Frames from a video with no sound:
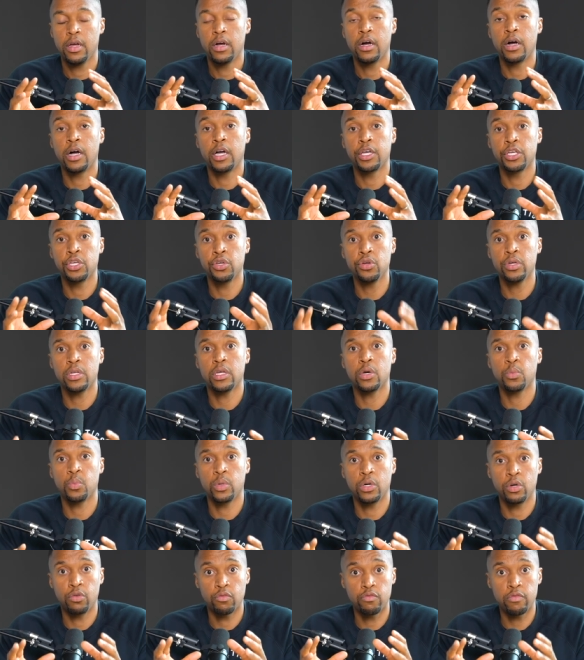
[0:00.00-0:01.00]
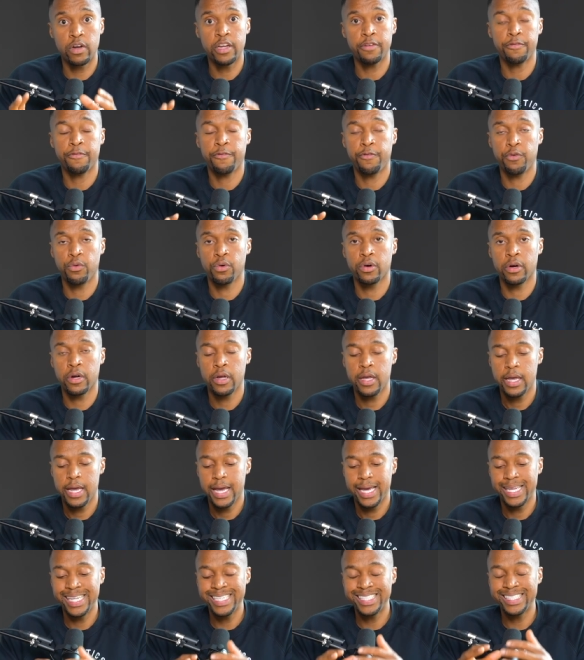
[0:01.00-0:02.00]
uh, unit will rent for.
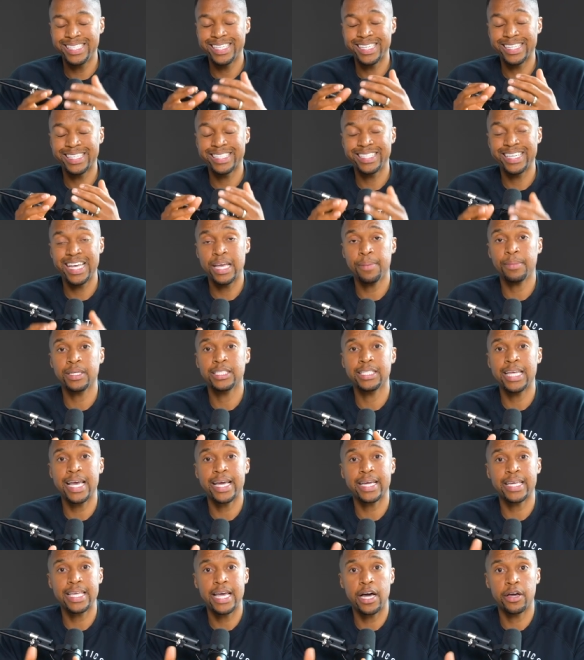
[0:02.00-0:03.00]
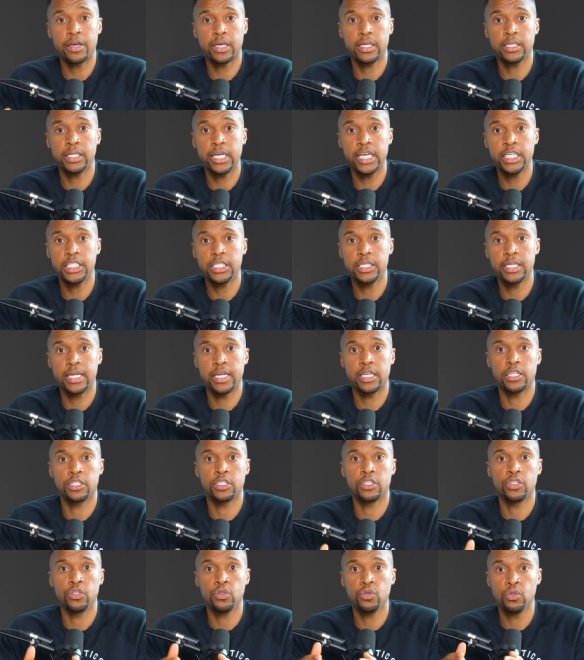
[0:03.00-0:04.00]
This is the same exact calculation that
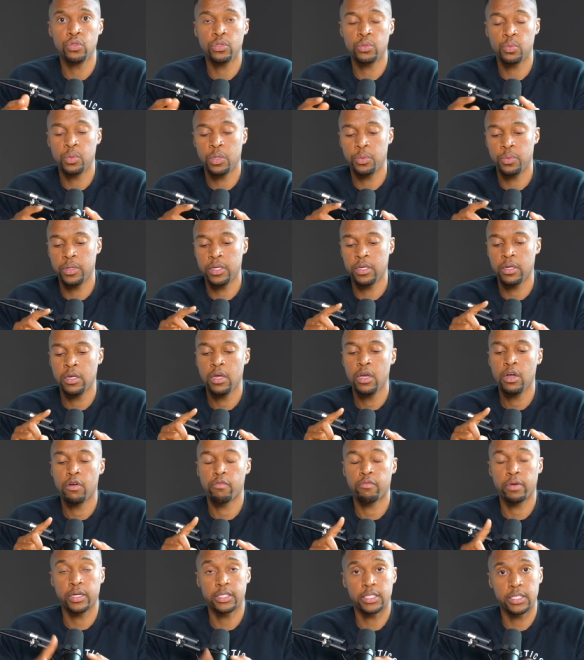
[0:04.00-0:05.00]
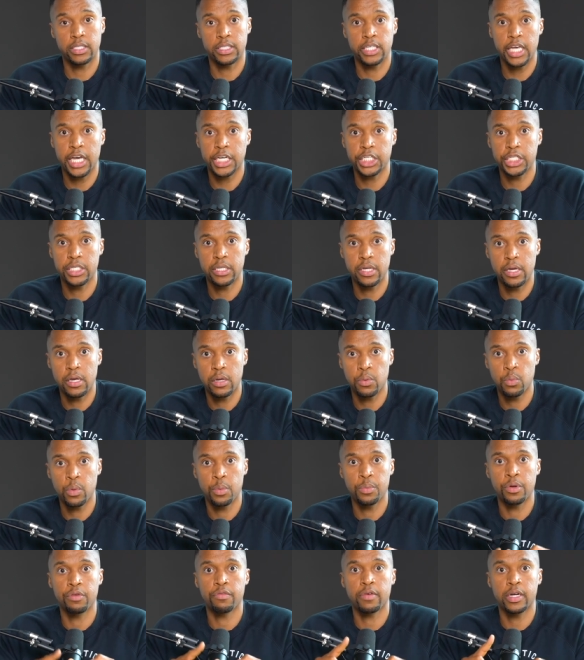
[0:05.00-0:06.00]
is used when we rent to Section 8,
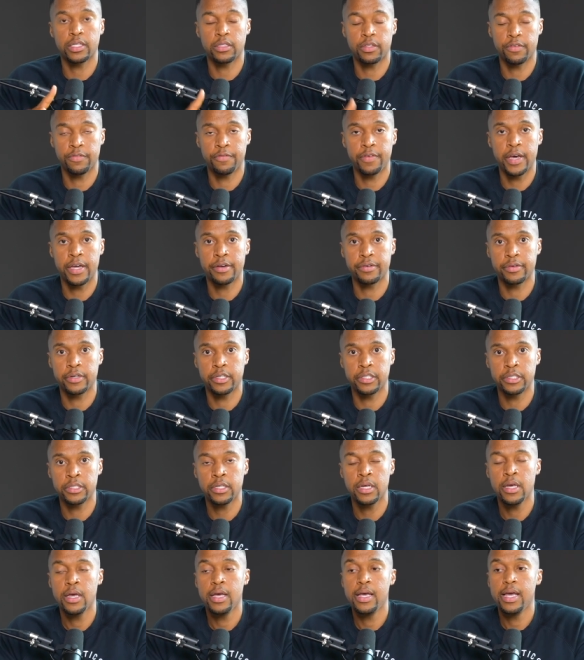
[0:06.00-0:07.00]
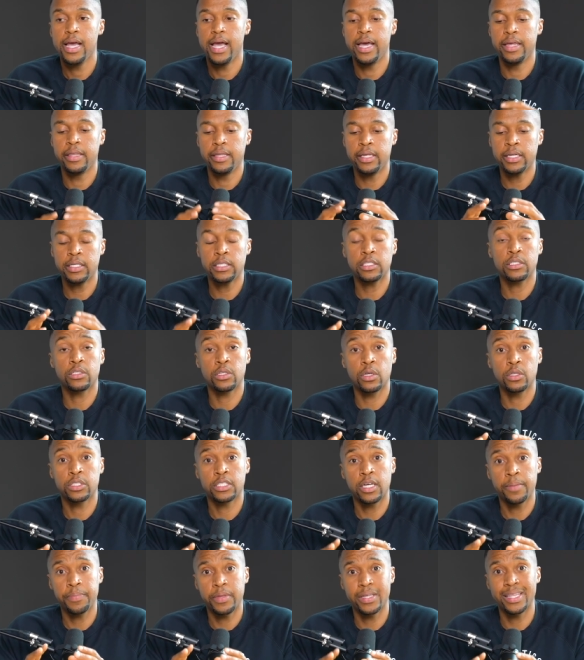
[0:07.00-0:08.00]
when we rent to veterans. And this is
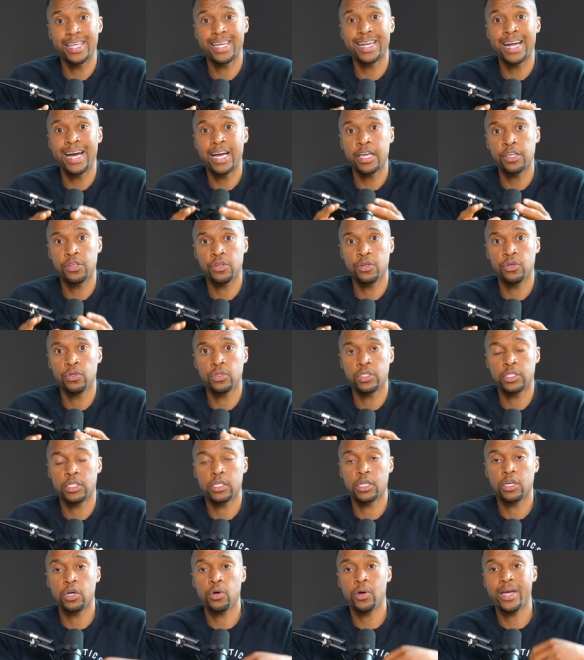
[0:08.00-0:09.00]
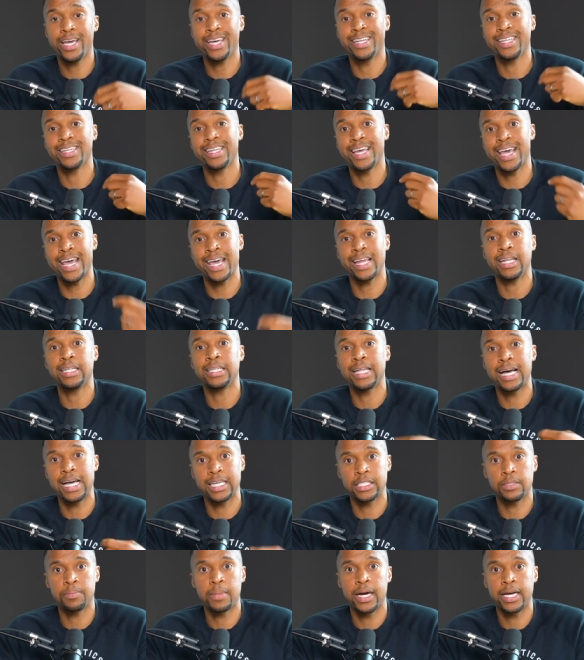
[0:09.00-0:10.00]
something that I use to go ahead and
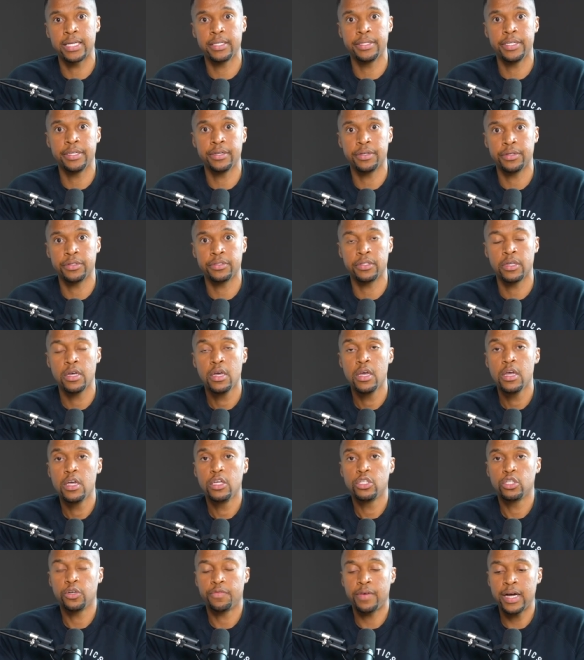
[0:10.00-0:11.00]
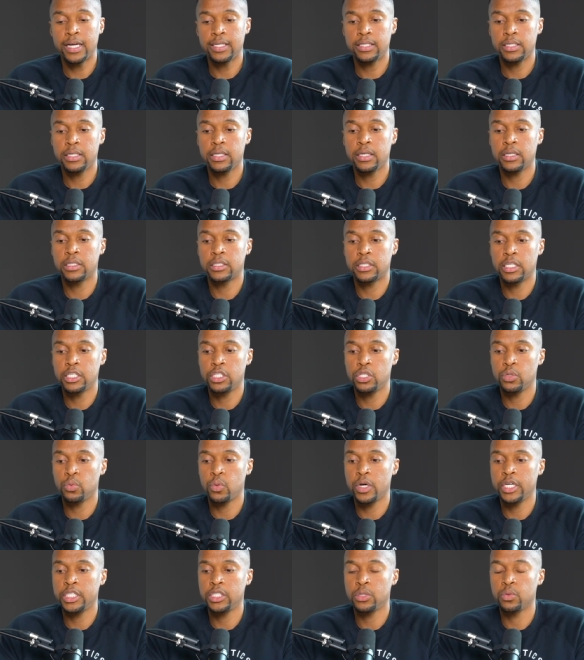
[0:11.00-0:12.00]
analyze my deals. So if I see a
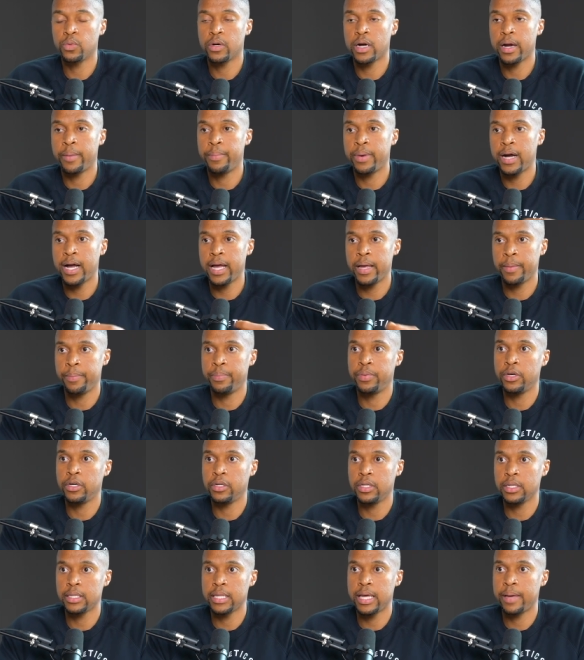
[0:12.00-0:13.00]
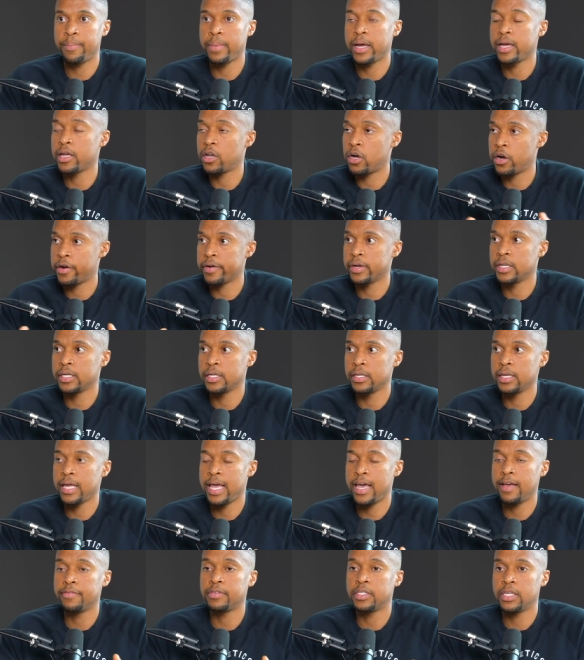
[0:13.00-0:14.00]
situation where I buy a building that might already
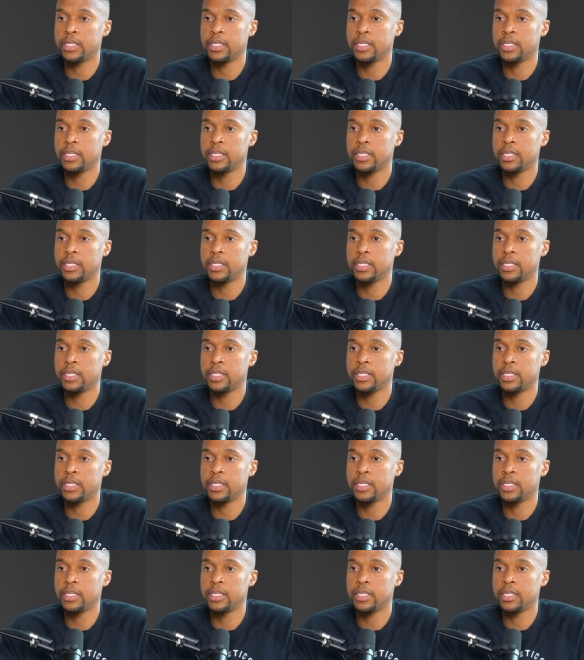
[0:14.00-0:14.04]
have